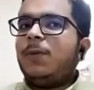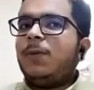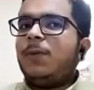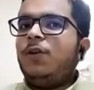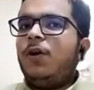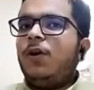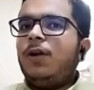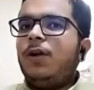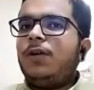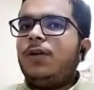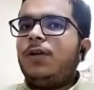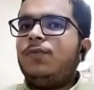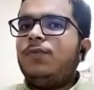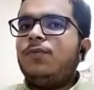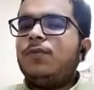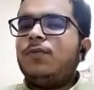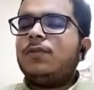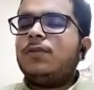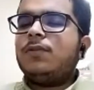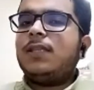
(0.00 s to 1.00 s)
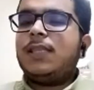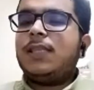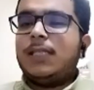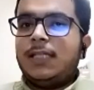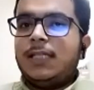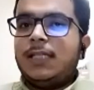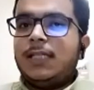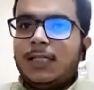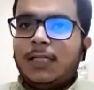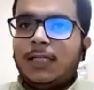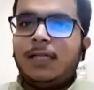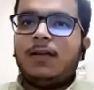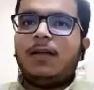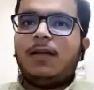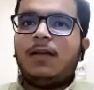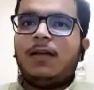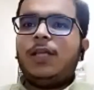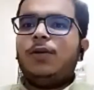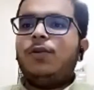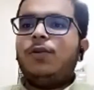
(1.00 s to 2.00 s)
Now coming on to the
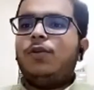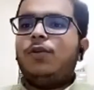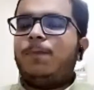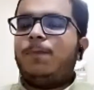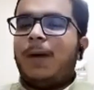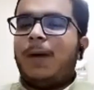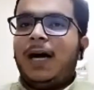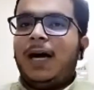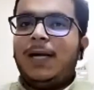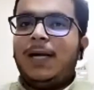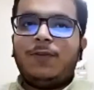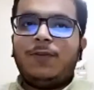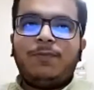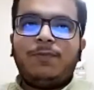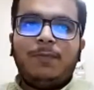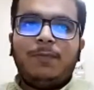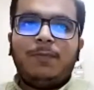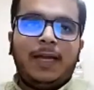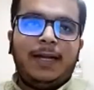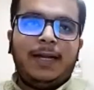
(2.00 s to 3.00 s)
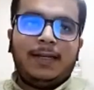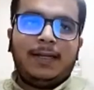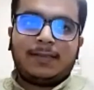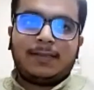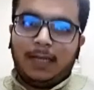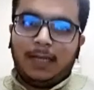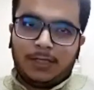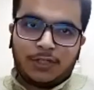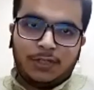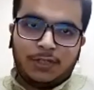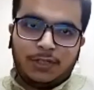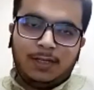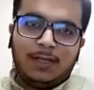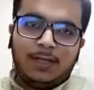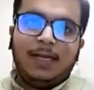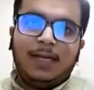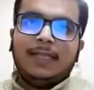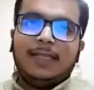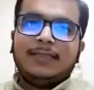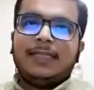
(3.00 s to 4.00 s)
third part of my discussion,
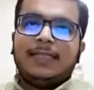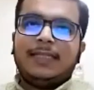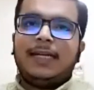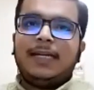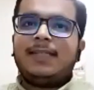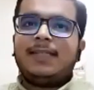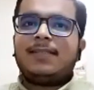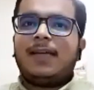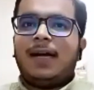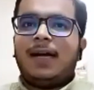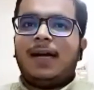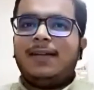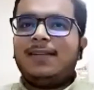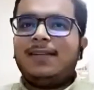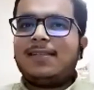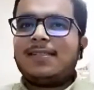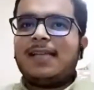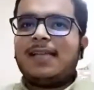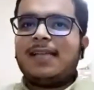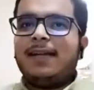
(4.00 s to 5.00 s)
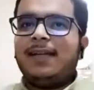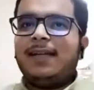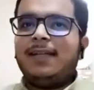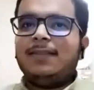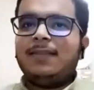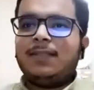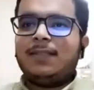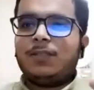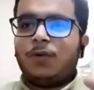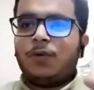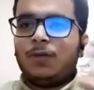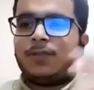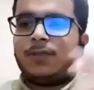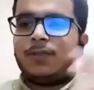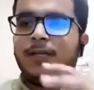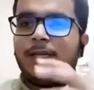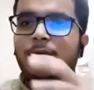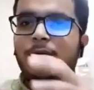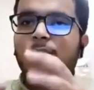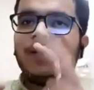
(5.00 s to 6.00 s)
that is understanding the
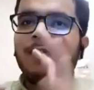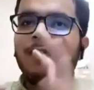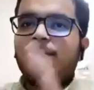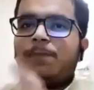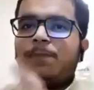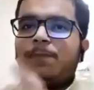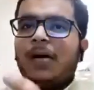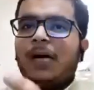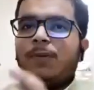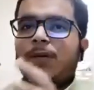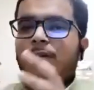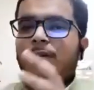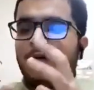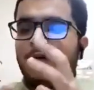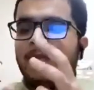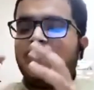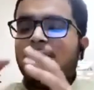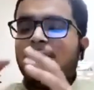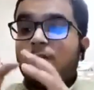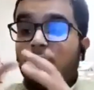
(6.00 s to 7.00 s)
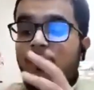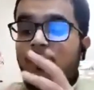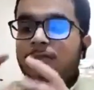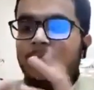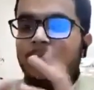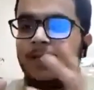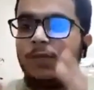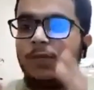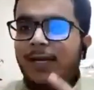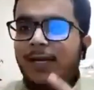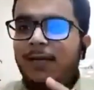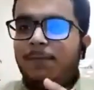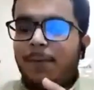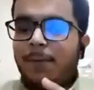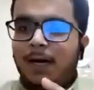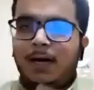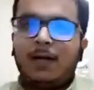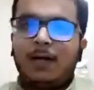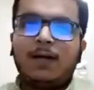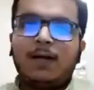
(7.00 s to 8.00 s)
constituting power, or like the constituent
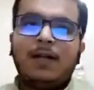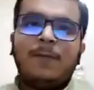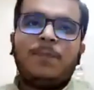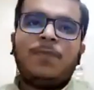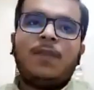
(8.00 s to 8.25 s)
power.